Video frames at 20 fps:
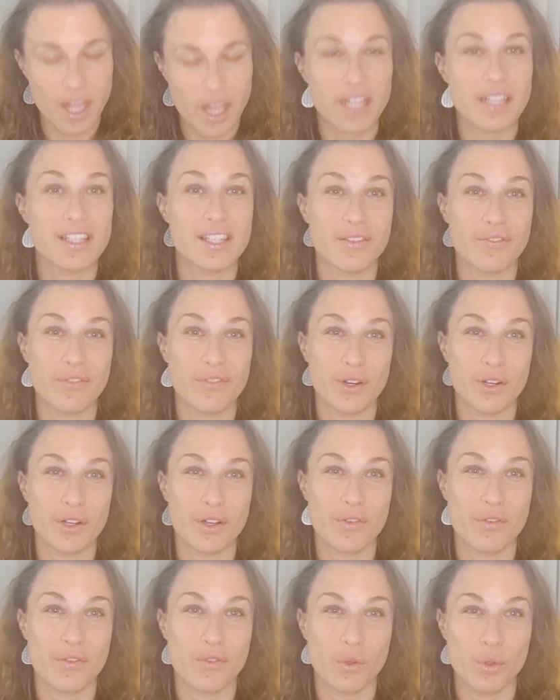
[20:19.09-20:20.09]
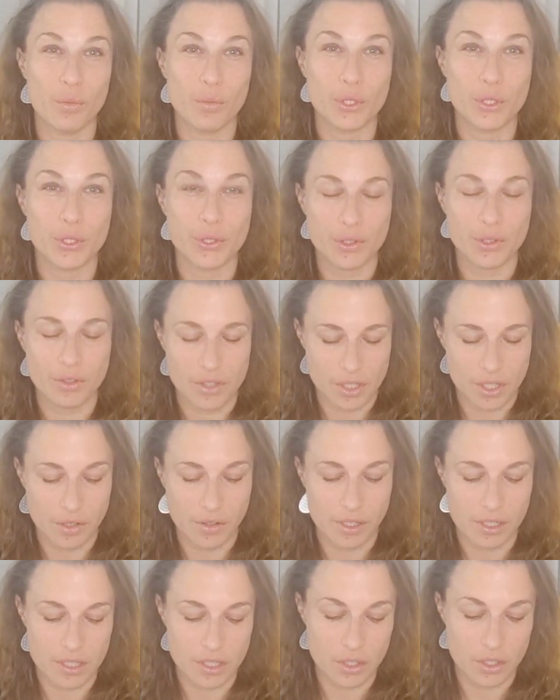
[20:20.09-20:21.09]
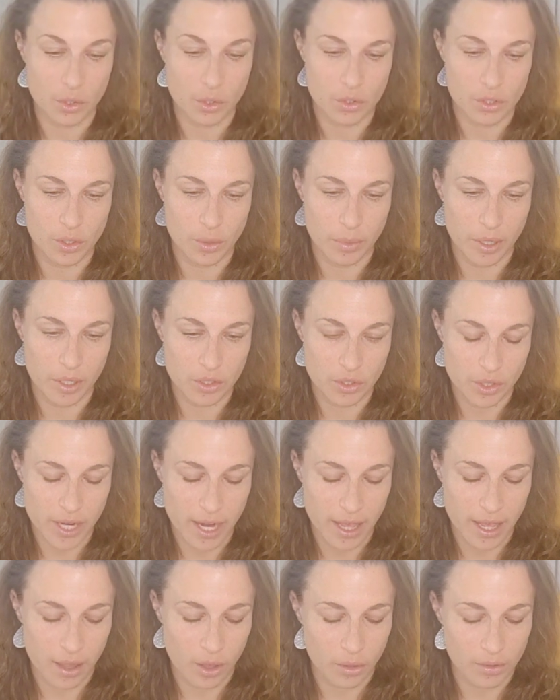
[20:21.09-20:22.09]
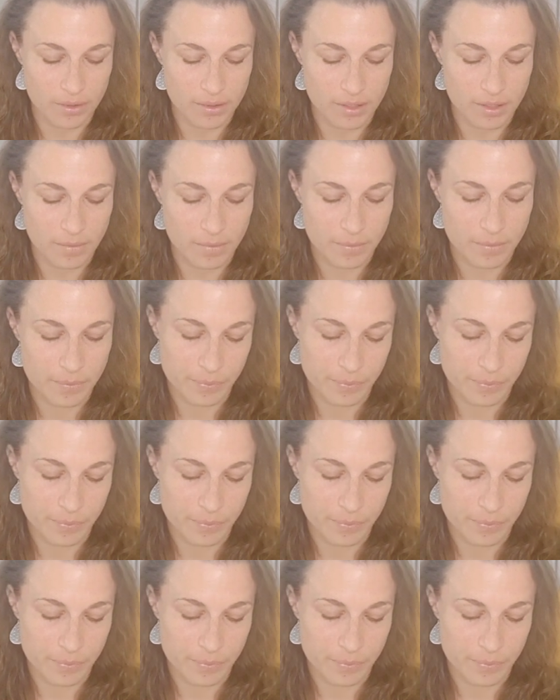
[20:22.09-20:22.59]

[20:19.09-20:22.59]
It's a Virgo full moon, so this is also about your health.